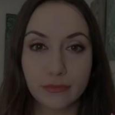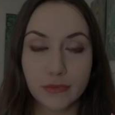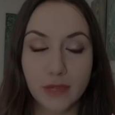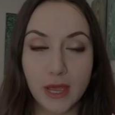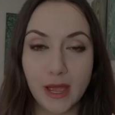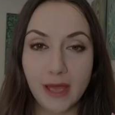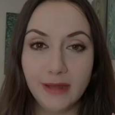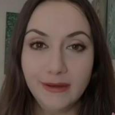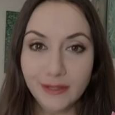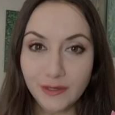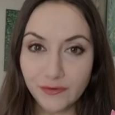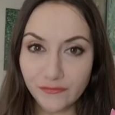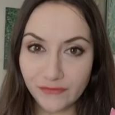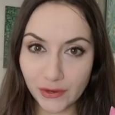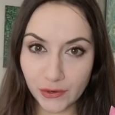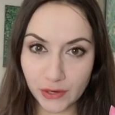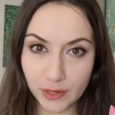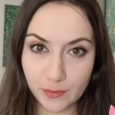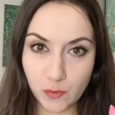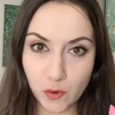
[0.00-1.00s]
Another
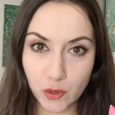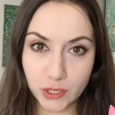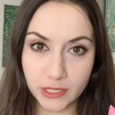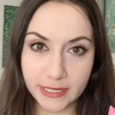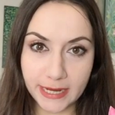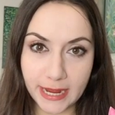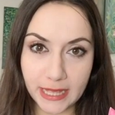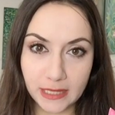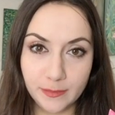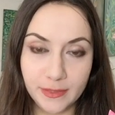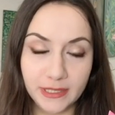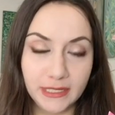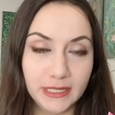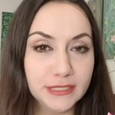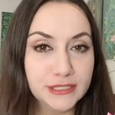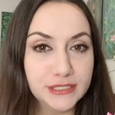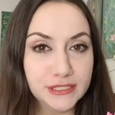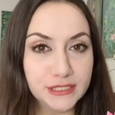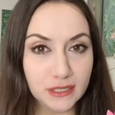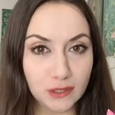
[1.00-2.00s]
very important element
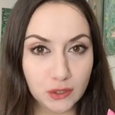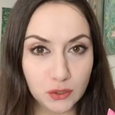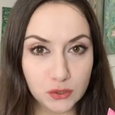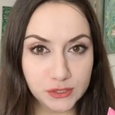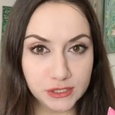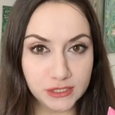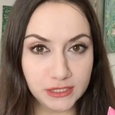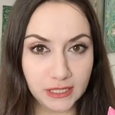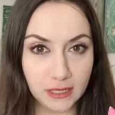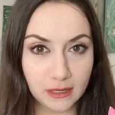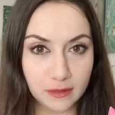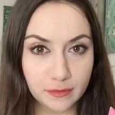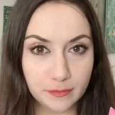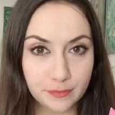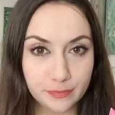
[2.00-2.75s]
is the acoustic.